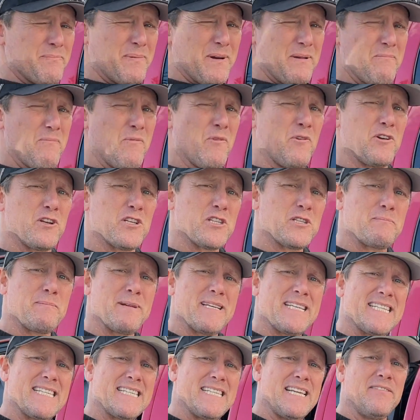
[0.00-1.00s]
but more
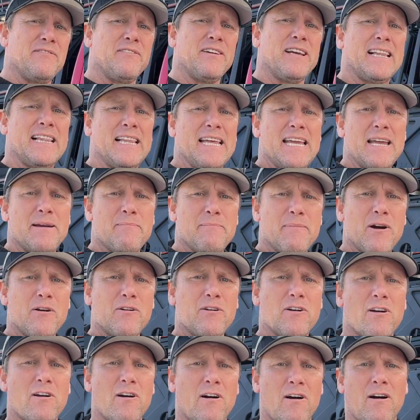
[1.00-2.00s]
specifically
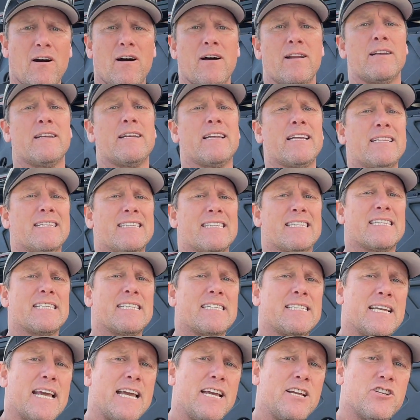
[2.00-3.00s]
about
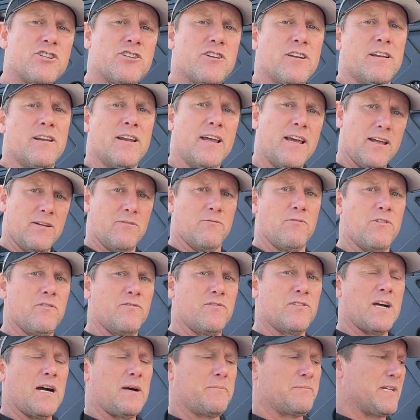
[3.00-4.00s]
condensation in
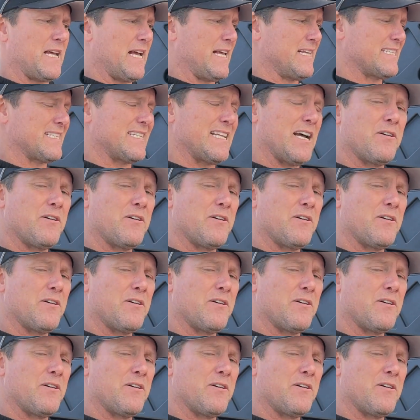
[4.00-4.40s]
rooftop tents.